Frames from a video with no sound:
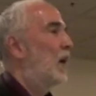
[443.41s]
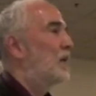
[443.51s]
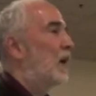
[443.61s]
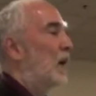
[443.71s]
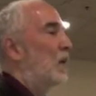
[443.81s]

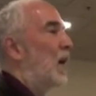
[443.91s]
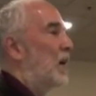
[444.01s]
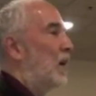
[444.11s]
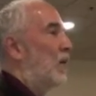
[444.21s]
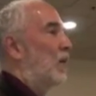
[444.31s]
on talk
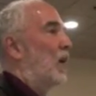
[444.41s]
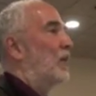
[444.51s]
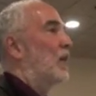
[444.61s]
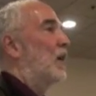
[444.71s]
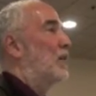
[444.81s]
radio
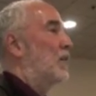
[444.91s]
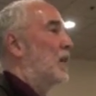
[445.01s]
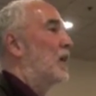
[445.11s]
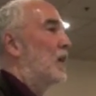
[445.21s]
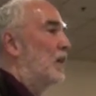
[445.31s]
around the
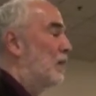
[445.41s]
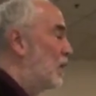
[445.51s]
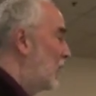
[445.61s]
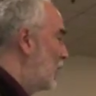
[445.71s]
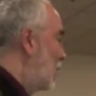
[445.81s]
country.
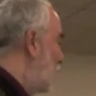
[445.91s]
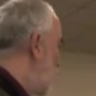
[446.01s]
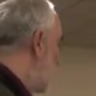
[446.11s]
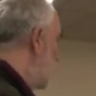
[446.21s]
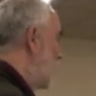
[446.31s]

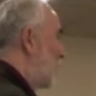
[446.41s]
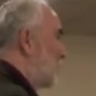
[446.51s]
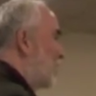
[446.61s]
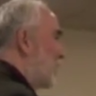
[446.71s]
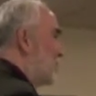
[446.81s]
I didn't get
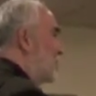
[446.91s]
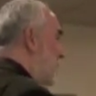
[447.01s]
on Rush,